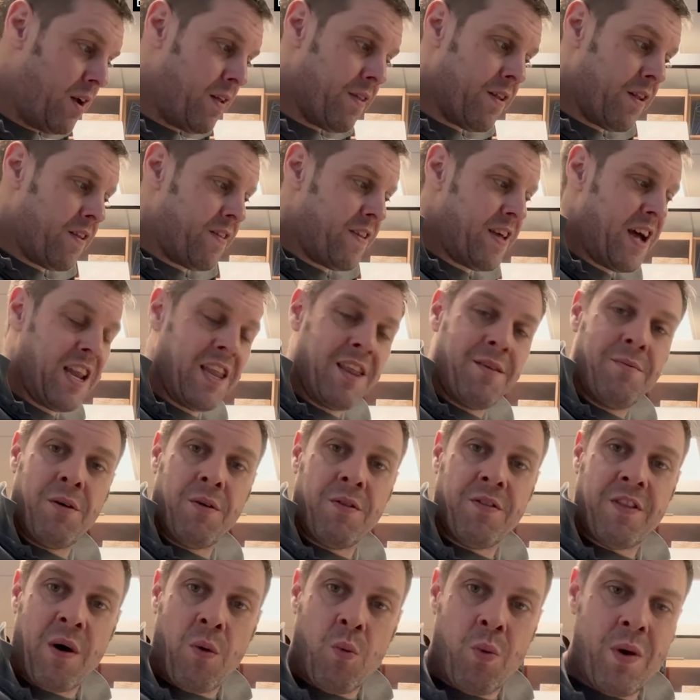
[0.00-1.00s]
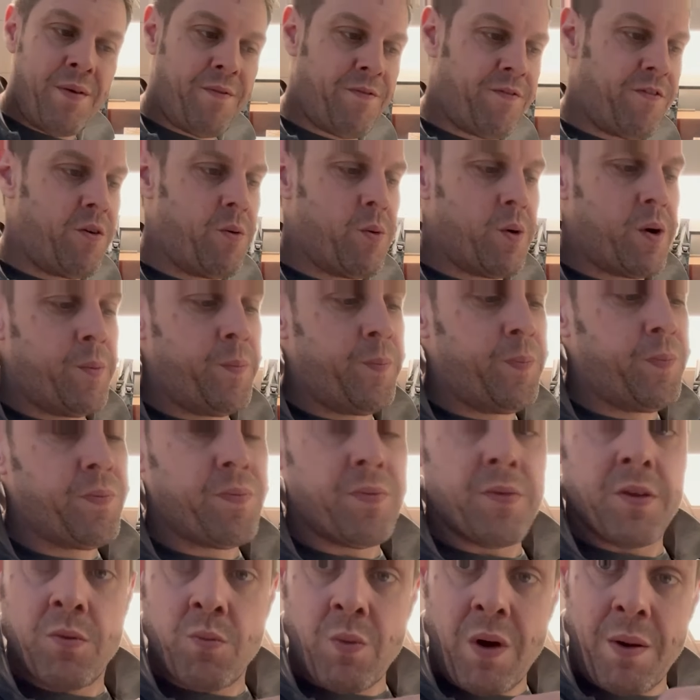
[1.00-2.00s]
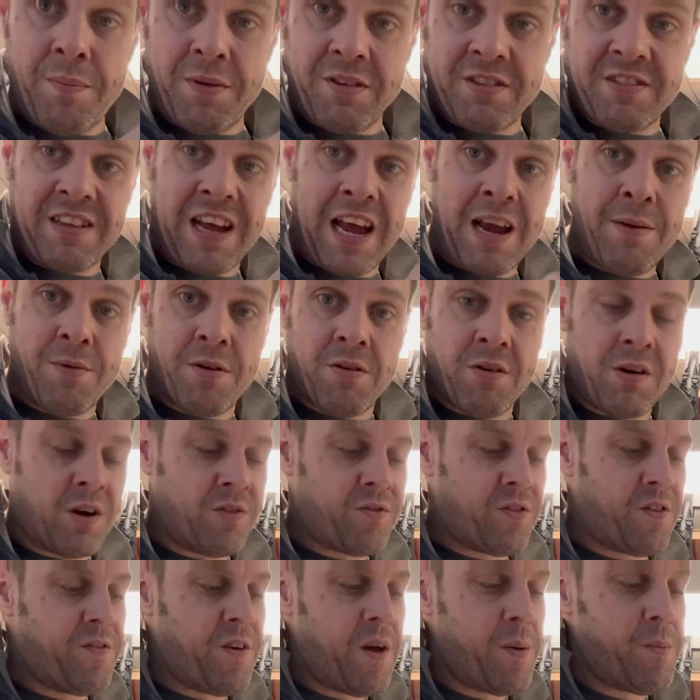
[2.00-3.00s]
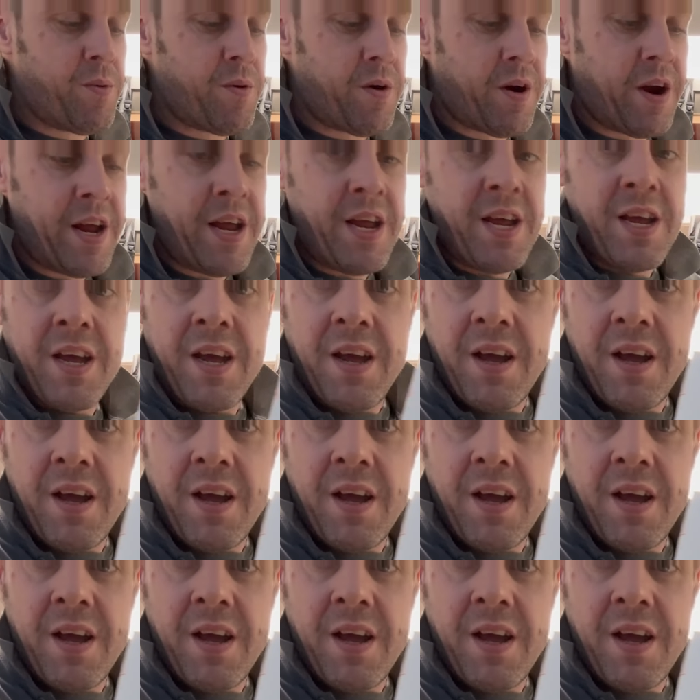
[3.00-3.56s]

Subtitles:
Then at the end of the month, I whip through them. When my statement arrives for February,